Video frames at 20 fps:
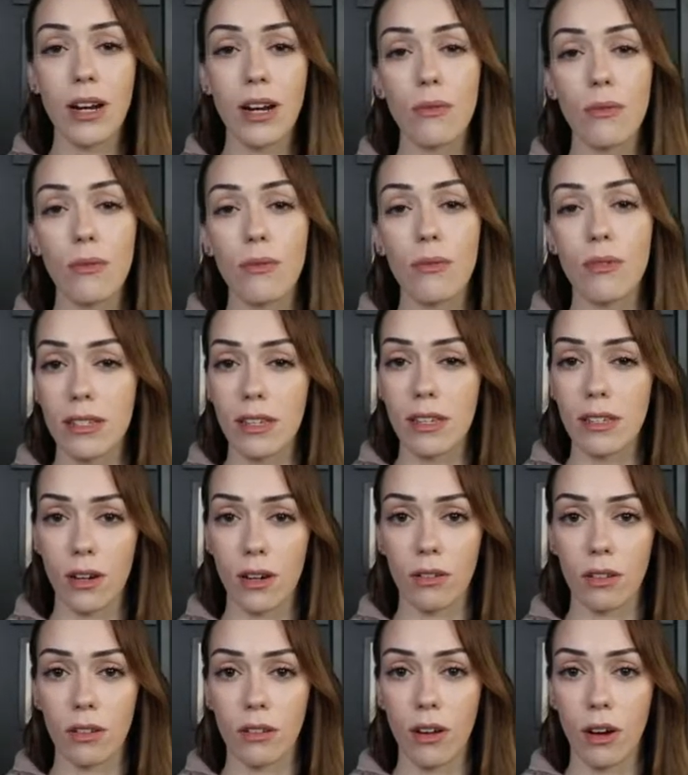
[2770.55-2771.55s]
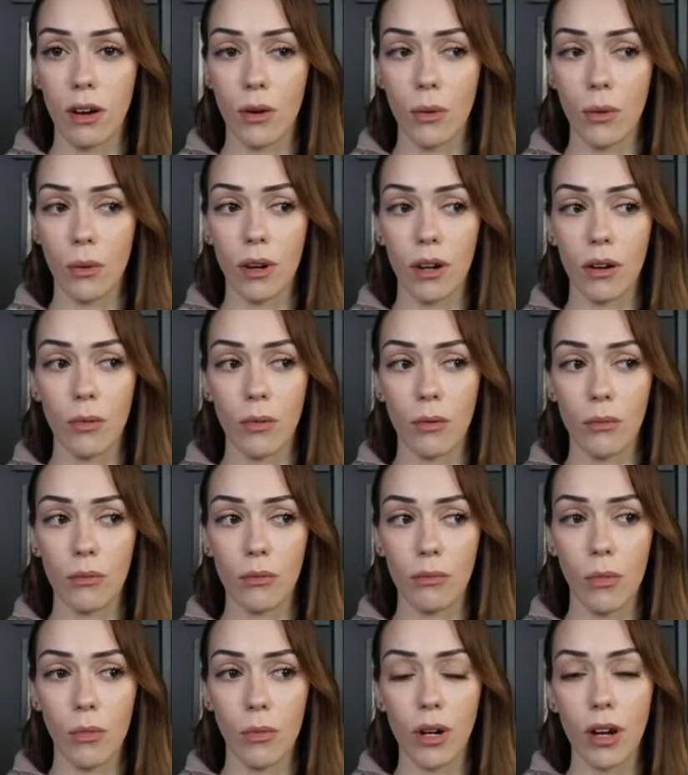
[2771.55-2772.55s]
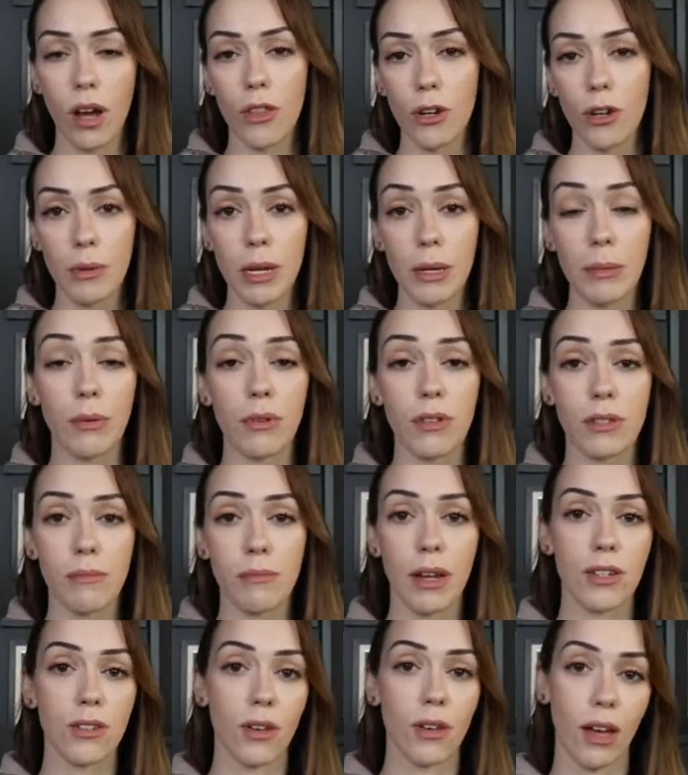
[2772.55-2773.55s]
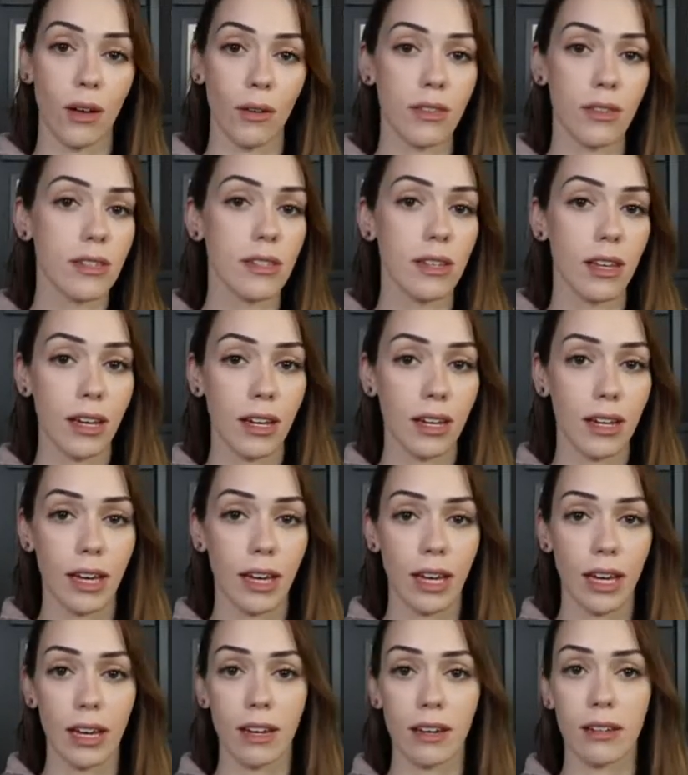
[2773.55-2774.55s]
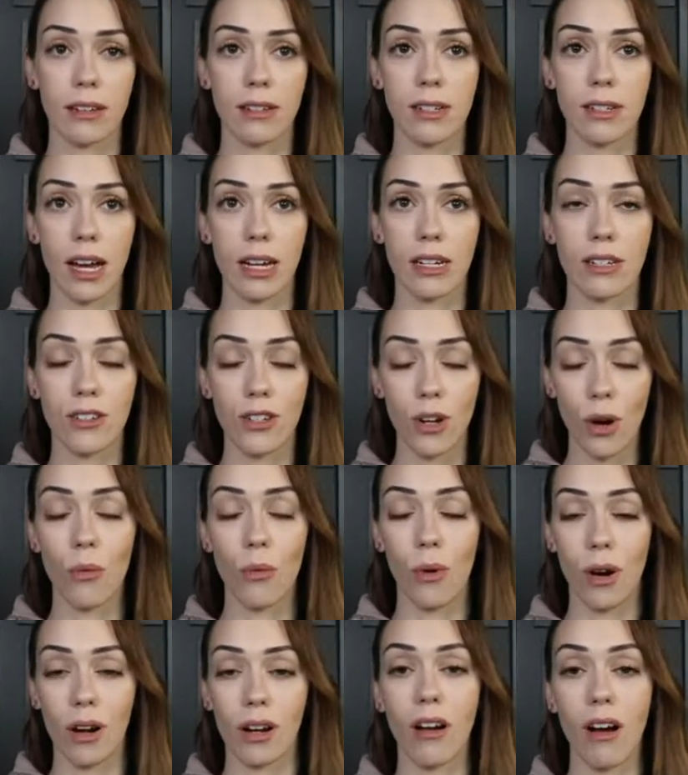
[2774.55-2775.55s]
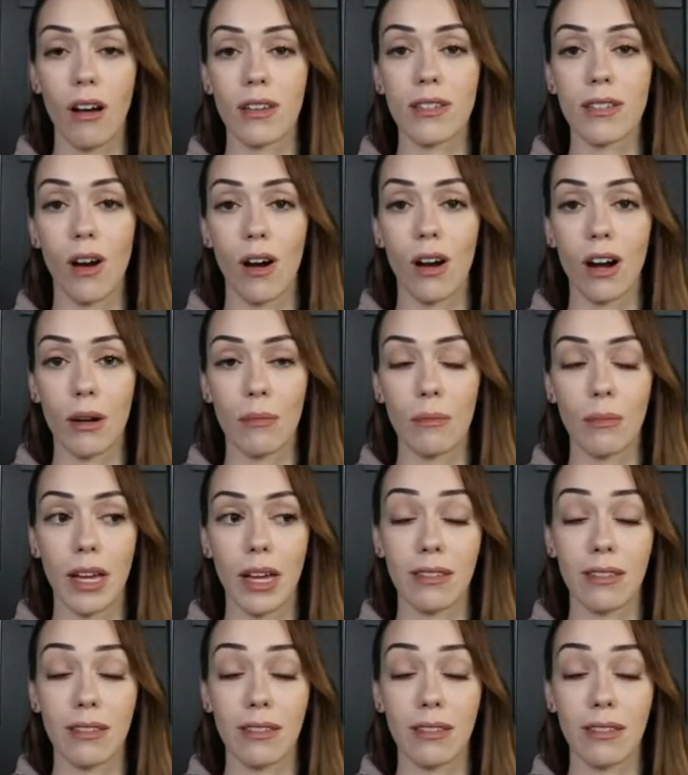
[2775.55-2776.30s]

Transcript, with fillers: I don't necessarily know what other people's mental health is like, and I don't want to cause harm.